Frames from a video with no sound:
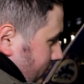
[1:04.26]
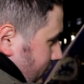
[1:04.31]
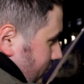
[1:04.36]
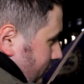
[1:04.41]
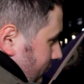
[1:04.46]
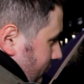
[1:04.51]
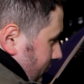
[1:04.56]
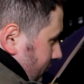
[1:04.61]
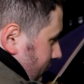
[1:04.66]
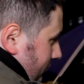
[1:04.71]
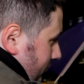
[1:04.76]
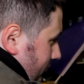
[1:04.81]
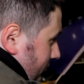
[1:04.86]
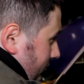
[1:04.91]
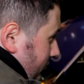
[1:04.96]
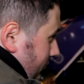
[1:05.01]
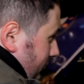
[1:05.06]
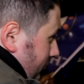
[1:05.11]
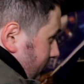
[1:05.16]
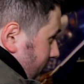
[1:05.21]

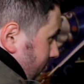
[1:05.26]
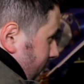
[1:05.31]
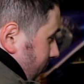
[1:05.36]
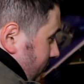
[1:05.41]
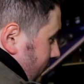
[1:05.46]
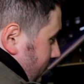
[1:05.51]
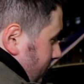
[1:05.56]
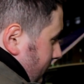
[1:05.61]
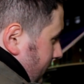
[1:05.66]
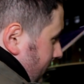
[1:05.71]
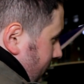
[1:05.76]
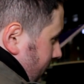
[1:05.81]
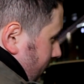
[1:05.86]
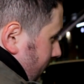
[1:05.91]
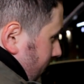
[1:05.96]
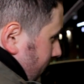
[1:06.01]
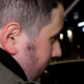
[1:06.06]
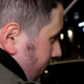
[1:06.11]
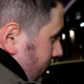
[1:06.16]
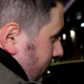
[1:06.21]

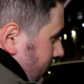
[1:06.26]
[no speech]